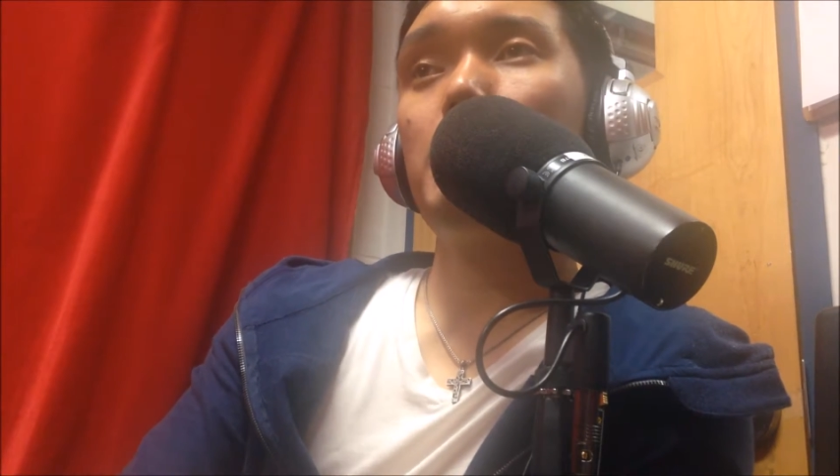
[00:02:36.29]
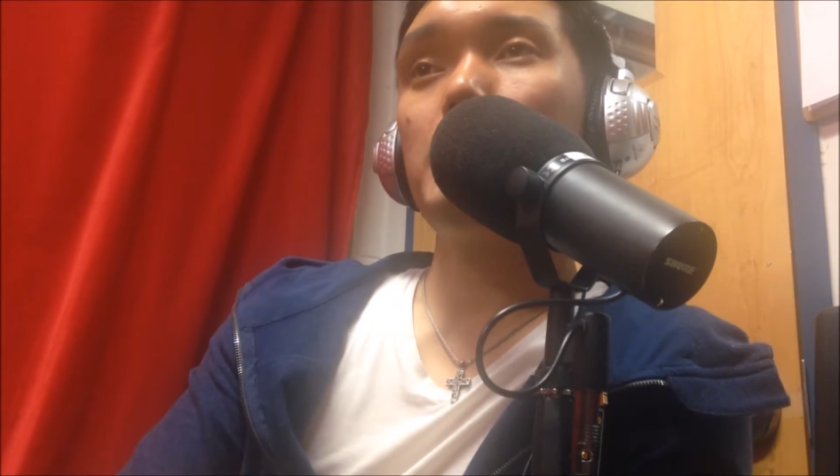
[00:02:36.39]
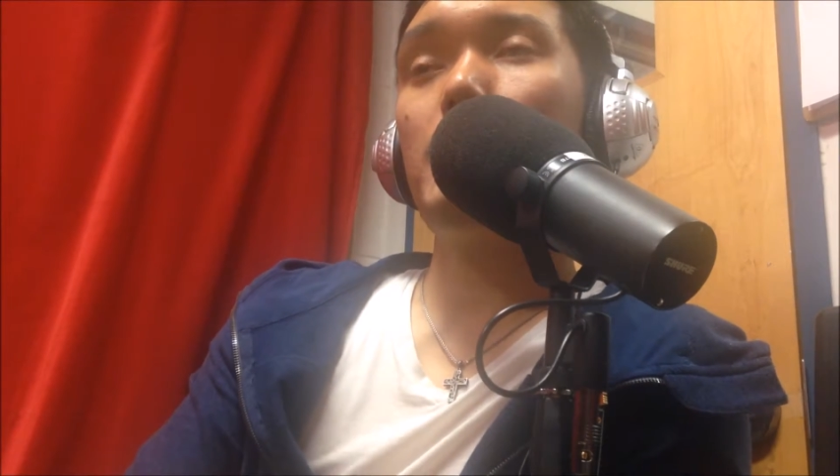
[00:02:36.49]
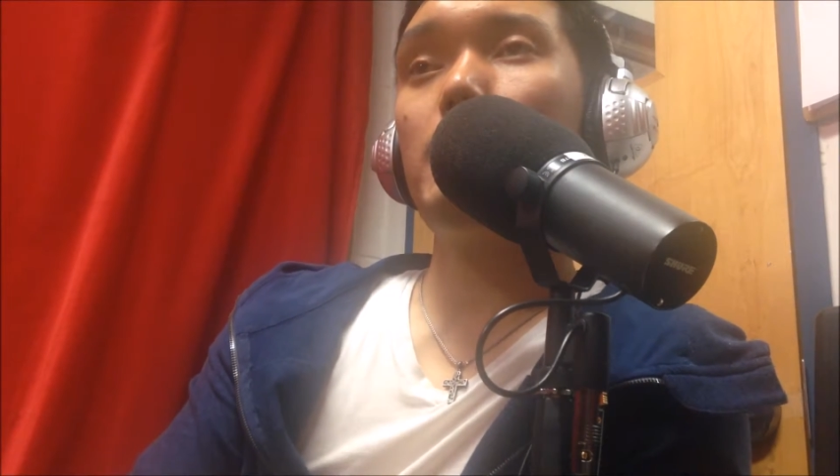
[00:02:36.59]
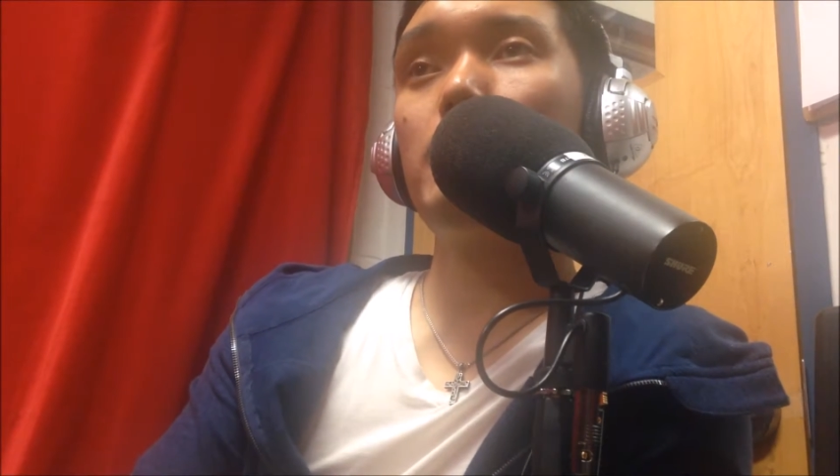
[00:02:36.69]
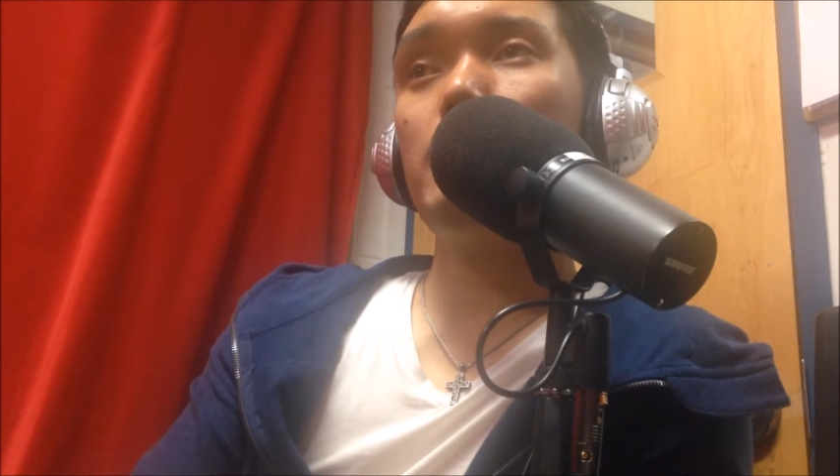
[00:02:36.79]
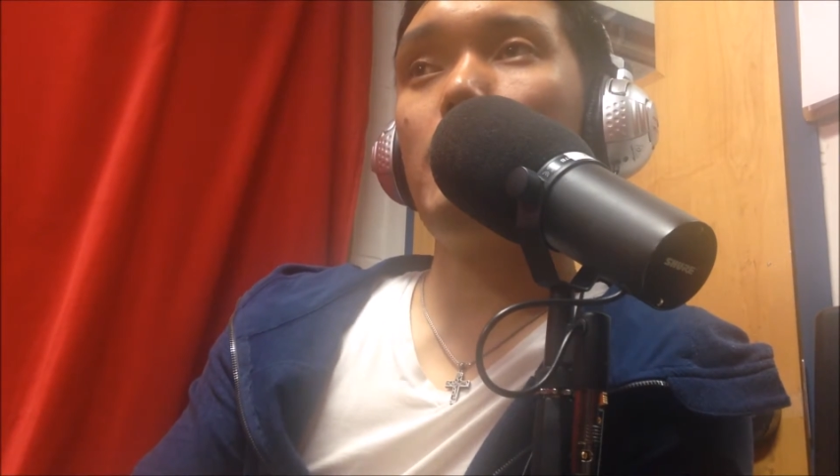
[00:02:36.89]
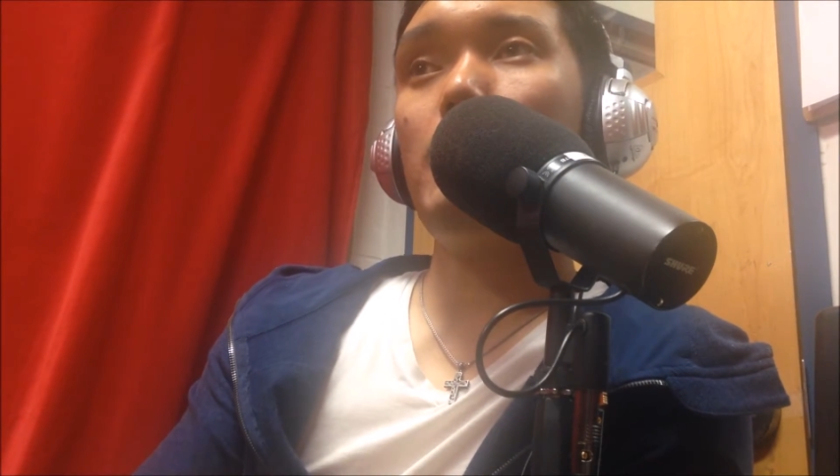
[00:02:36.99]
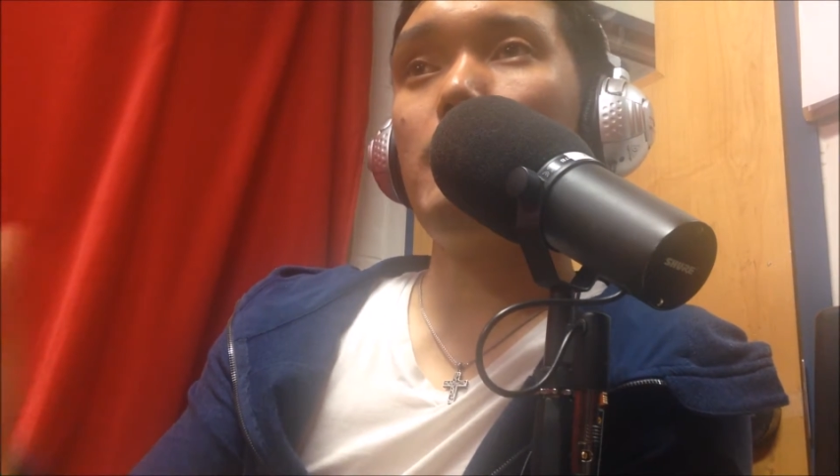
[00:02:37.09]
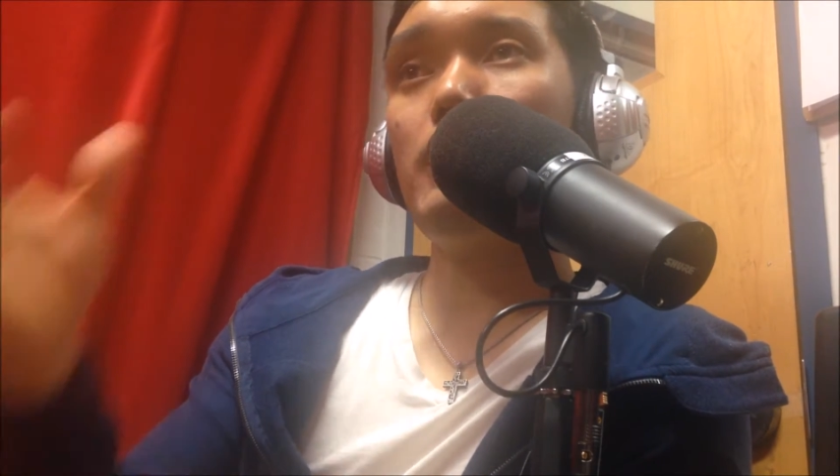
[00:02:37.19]
But then
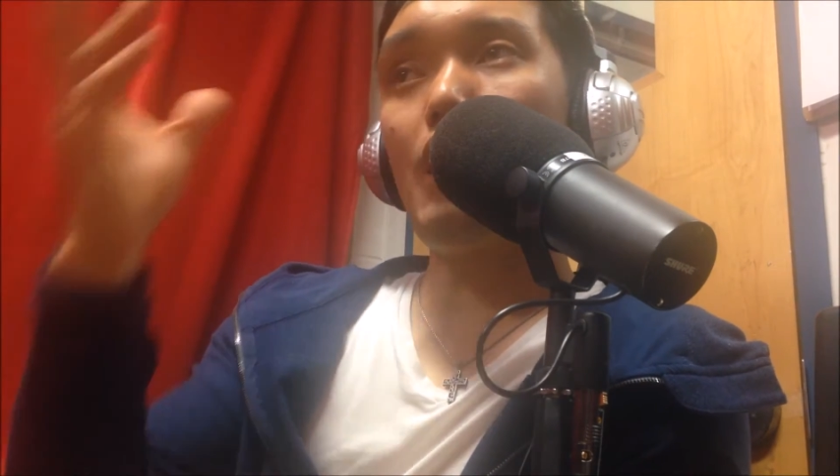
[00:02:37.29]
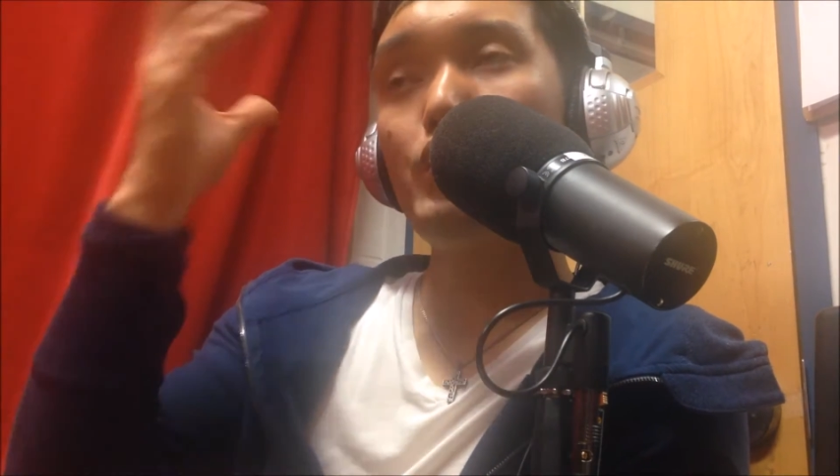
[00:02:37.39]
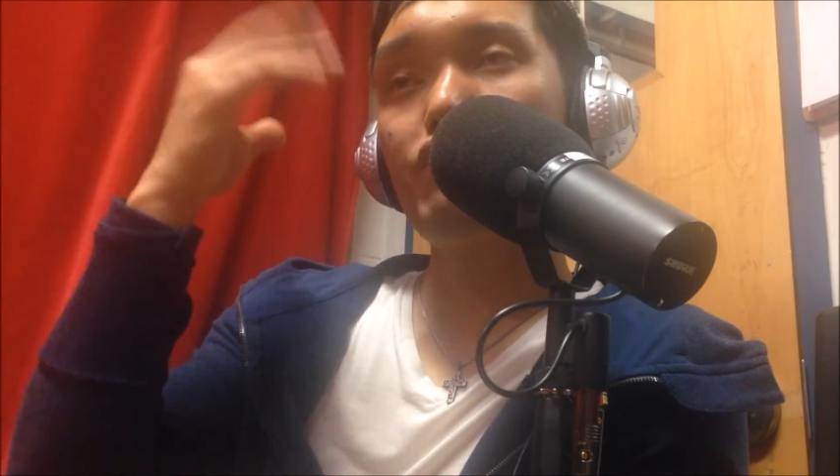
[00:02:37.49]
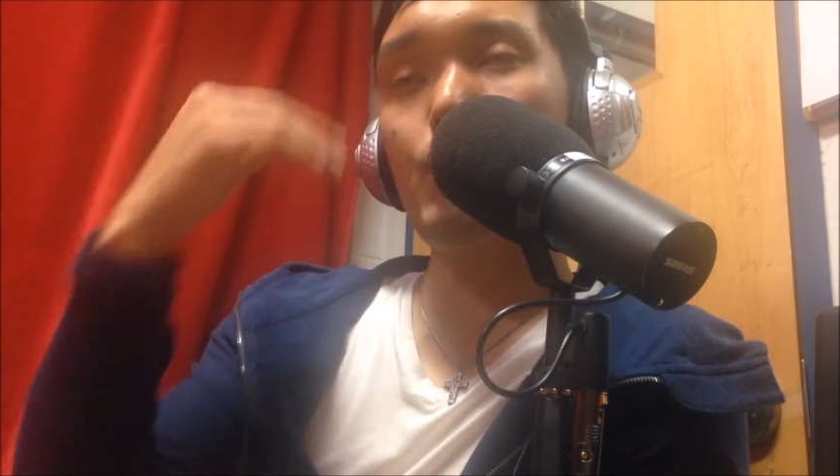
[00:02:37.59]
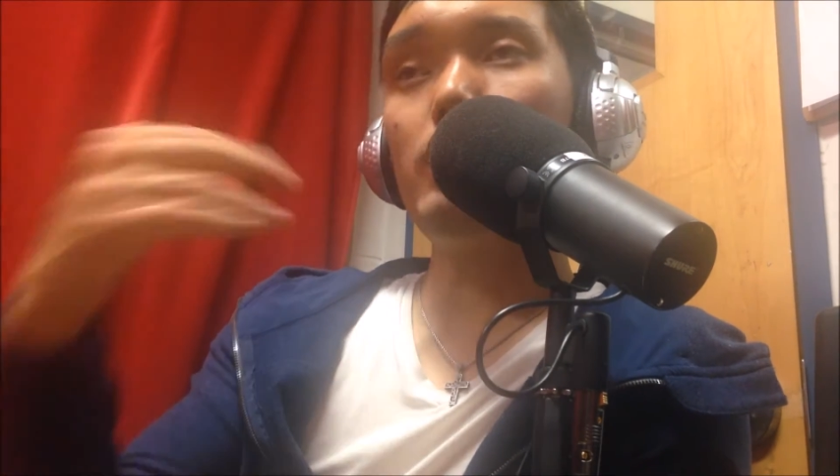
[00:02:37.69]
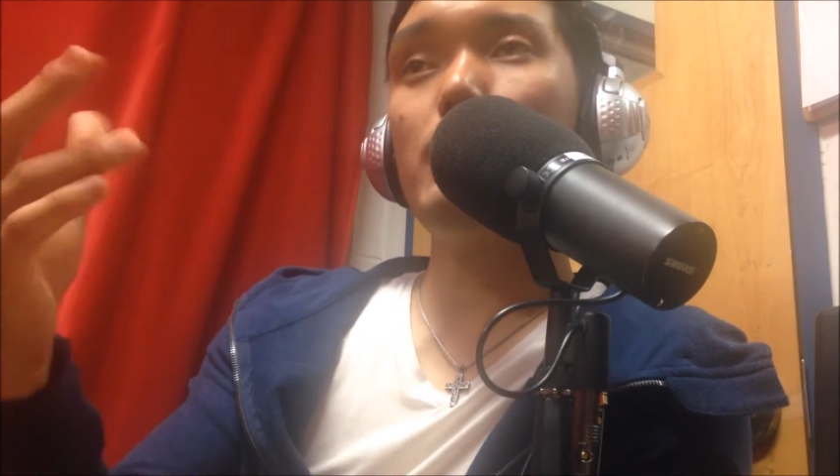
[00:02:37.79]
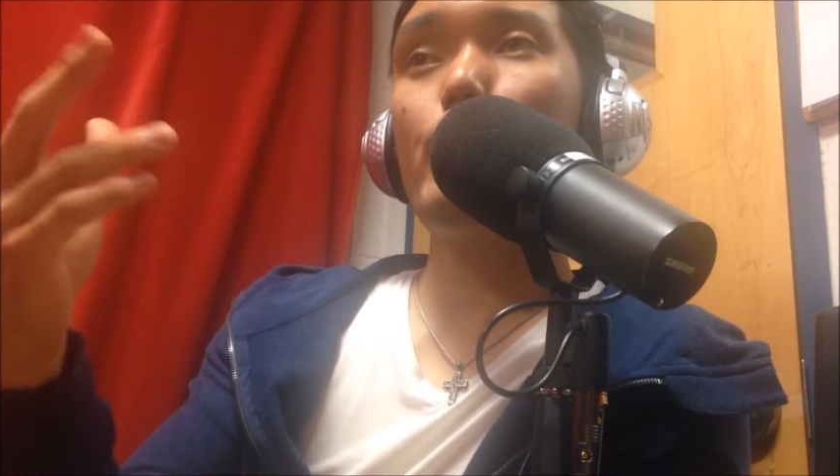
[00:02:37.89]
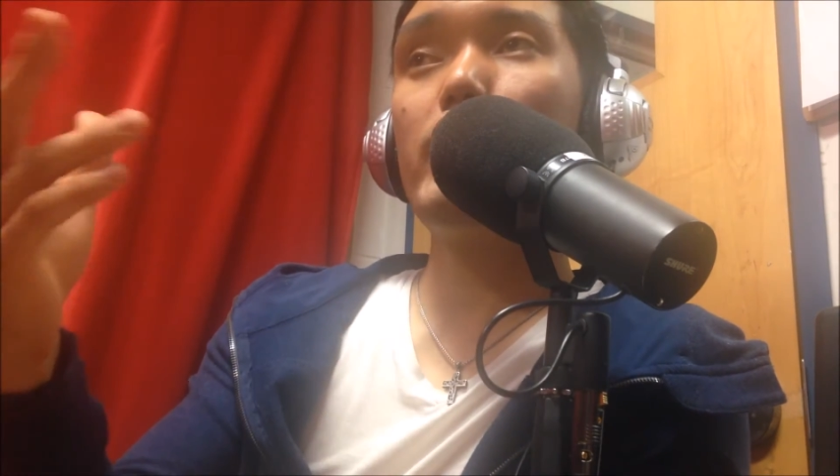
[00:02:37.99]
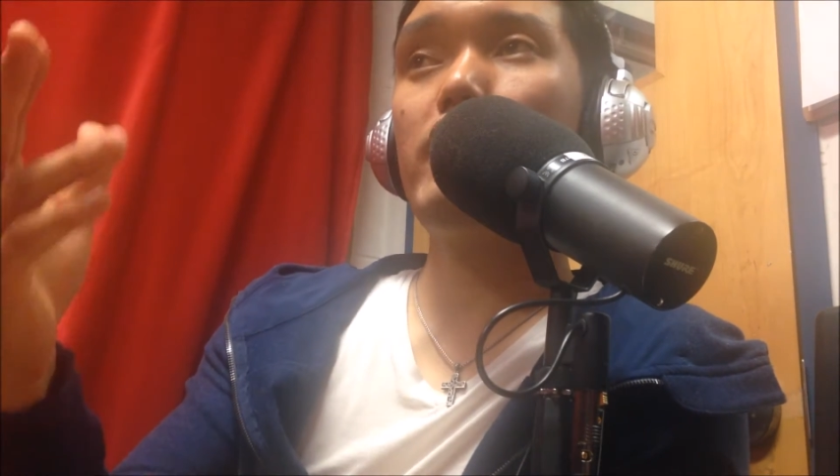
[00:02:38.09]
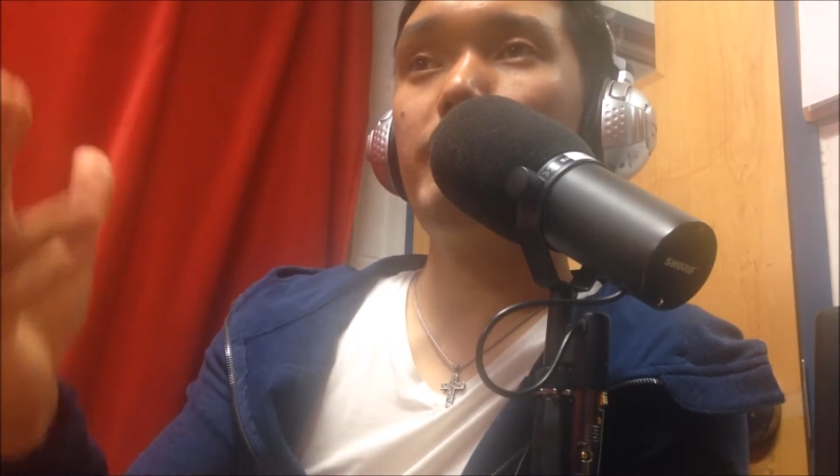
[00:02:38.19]
I was well
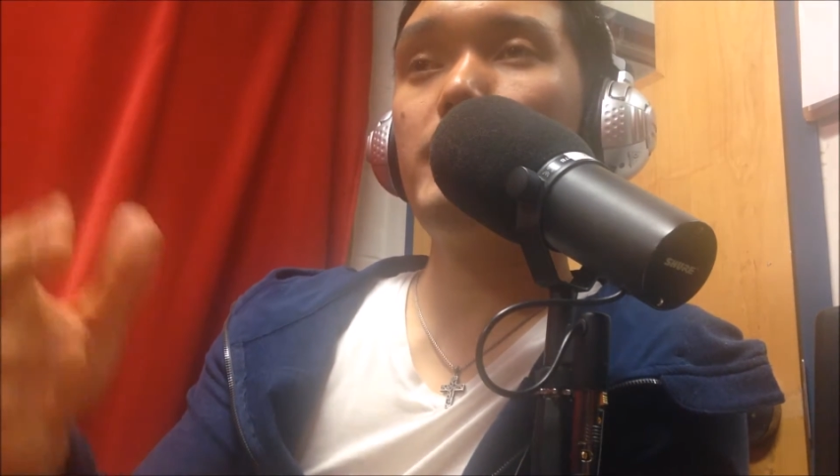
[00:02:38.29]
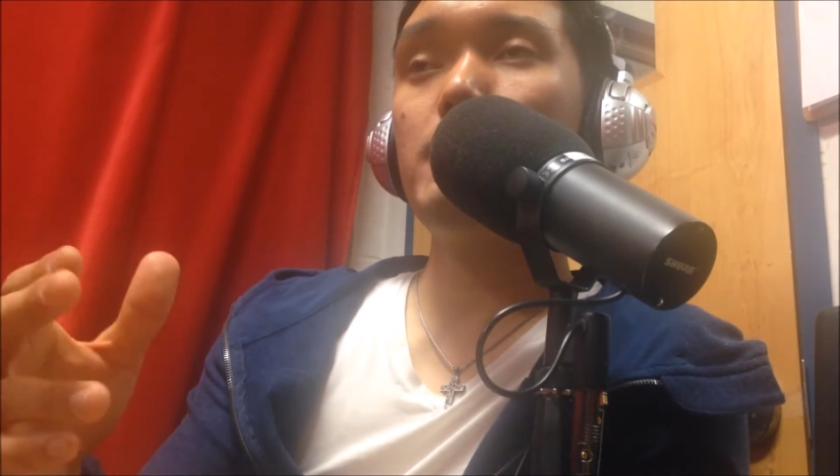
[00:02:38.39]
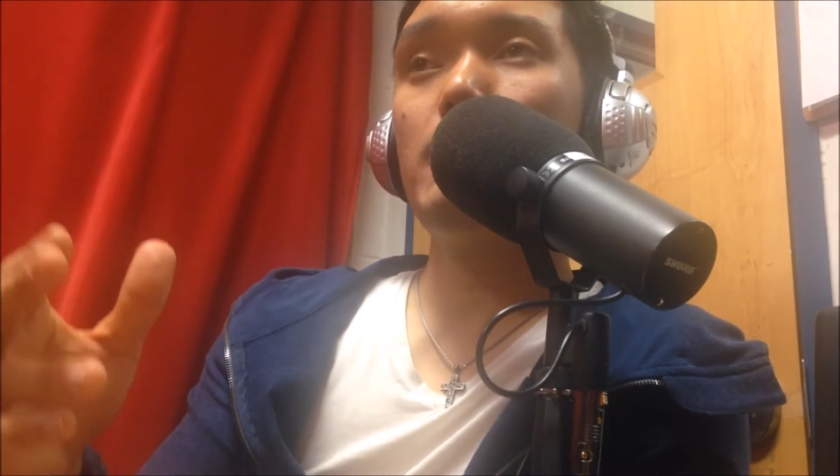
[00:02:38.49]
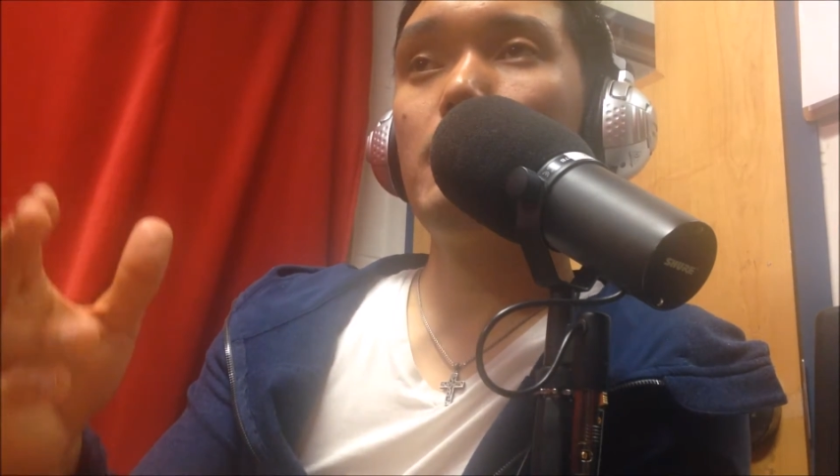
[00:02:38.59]
aware of it.